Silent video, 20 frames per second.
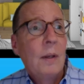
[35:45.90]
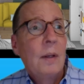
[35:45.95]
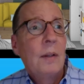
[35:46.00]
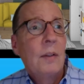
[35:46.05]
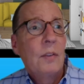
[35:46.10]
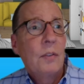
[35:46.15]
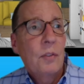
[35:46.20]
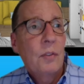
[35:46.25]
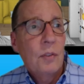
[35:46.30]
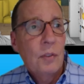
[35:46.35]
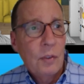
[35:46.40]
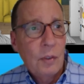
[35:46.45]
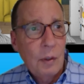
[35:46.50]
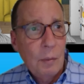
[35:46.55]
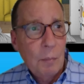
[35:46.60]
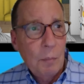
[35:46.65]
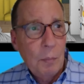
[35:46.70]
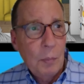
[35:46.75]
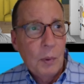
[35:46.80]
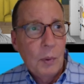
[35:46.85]

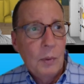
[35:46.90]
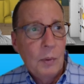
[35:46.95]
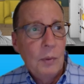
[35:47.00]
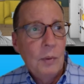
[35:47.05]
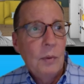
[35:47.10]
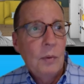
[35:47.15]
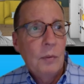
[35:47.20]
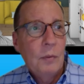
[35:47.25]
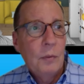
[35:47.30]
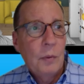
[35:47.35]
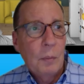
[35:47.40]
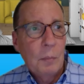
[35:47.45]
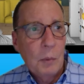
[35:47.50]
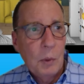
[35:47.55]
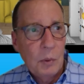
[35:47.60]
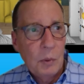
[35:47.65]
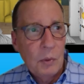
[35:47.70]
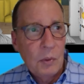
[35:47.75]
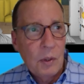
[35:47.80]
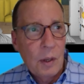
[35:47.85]
simple from
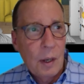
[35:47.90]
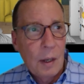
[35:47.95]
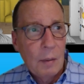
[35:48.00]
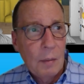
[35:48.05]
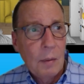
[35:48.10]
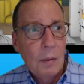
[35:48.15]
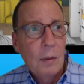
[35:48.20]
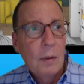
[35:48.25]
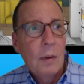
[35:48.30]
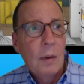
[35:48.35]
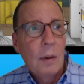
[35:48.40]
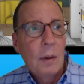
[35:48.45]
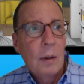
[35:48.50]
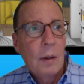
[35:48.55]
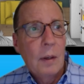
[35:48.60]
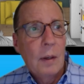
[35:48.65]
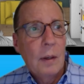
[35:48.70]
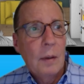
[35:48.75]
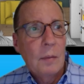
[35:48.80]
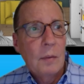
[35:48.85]
your side,
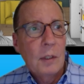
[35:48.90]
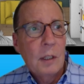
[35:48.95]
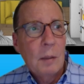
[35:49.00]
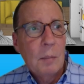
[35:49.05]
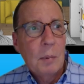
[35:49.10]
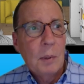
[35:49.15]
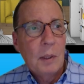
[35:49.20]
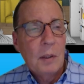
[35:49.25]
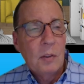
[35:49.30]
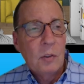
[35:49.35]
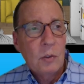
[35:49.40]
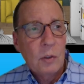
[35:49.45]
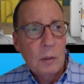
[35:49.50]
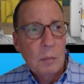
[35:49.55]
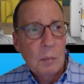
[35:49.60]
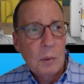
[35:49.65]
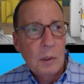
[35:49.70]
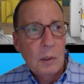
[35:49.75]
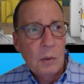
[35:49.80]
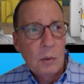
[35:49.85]
to keep it
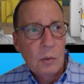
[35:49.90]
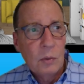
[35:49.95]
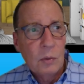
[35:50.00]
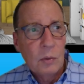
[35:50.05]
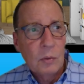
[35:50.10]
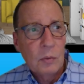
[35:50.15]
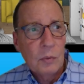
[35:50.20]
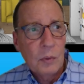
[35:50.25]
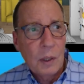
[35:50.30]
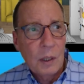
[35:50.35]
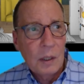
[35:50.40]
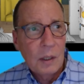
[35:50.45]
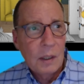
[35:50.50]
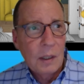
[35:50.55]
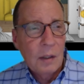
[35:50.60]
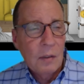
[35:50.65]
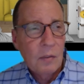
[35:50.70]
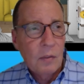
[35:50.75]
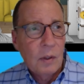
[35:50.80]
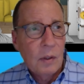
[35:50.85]
extremely
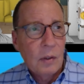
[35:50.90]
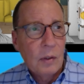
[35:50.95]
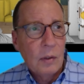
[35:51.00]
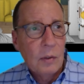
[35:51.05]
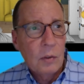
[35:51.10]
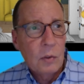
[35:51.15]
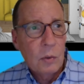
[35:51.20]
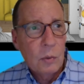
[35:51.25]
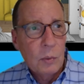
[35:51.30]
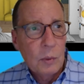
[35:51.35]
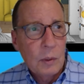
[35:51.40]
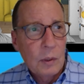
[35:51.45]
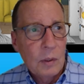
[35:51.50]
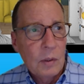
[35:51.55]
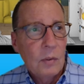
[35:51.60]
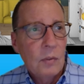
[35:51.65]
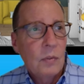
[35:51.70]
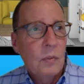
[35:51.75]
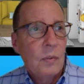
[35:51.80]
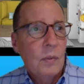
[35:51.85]
user-friendly and very
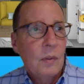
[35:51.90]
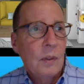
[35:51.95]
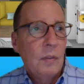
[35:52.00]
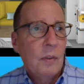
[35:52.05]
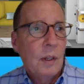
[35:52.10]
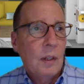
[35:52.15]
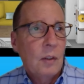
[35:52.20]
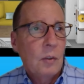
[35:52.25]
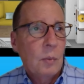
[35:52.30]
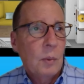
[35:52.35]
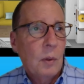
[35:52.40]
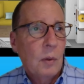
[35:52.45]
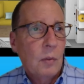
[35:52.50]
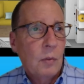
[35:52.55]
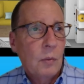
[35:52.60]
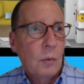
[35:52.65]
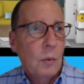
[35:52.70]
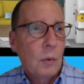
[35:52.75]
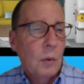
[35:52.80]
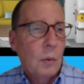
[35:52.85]
intuitive, even as we go
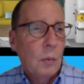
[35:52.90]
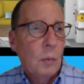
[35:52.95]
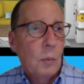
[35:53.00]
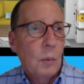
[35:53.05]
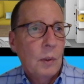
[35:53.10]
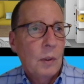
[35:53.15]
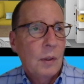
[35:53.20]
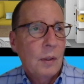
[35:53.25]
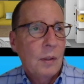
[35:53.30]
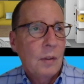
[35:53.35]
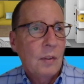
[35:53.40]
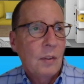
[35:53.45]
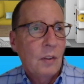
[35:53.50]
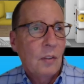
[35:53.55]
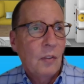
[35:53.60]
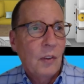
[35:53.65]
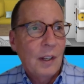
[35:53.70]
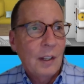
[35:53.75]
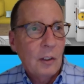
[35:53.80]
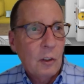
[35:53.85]
forward with these
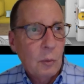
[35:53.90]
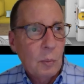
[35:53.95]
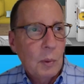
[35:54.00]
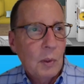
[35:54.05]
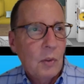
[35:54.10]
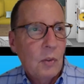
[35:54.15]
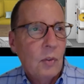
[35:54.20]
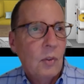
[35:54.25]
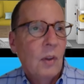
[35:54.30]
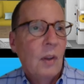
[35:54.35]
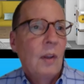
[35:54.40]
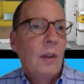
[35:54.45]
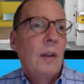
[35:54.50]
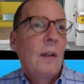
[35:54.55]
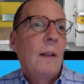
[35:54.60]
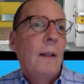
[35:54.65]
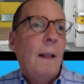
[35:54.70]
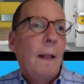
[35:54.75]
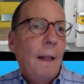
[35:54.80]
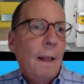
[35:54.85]
advancements.
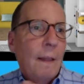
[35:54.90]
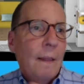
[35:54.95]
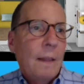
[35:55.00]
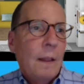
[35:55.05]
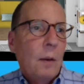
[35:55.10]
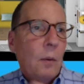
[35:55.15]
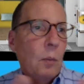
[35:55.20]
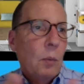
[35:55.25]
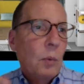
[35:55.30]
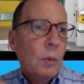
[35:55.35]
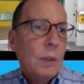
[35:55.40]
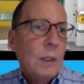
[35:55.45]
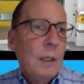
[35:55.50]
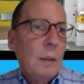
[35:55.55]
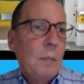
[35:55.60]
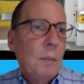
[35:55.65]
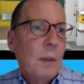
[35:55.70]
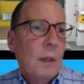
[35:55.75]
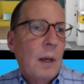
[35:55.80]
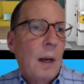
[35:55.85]
And then we'll
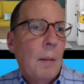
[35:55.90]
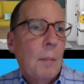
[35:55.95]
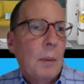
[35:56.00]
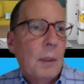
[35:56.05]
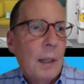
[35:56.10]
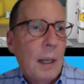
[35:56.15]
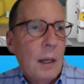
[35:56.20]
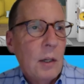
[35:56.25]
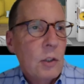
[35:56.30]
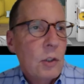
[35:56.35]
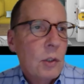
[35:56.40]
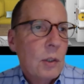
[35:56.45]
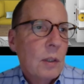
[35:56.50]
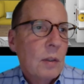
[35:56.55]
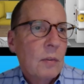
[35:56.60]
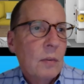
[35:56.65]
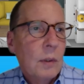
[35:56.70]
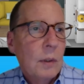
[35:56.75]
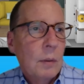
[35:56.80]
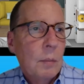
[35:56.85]
keep the complication
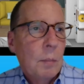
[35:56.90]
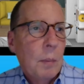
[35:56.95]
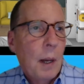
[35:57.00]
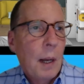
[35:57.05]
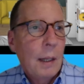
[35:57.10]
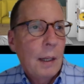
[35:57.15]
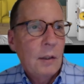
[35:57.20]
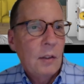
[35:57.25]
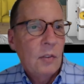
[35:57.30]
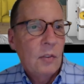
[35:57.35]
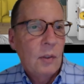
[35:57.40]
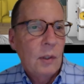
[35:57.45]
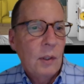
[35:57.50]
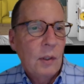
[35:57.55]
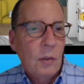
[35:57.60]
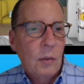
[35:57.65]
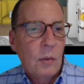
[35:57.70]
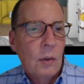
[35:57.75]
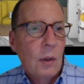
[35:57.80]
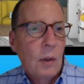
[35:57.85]
of it behind the
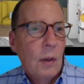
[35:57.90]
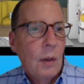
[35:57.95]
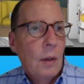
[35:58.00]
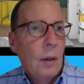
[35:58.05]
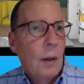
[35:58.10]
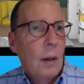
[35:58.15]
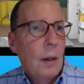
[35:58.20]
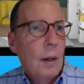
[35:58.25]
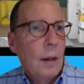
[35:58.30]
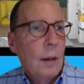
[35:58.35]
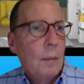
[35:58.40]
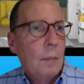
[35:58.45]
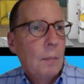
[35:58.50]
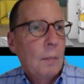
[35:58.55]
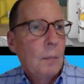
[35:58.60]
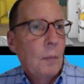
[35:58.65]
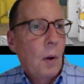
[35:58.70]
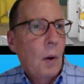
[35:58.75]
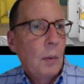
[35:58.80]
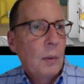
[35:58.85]
scenes,
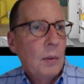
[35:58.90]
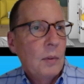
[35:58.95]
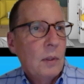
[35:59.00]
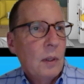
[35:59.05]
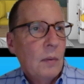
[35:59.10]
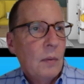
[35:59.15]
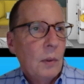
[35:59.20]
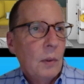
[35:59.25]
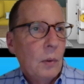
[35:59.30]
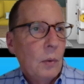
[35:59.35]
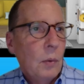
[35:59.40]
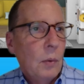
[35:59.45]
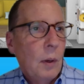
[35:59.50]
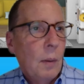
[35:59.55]
always giving you a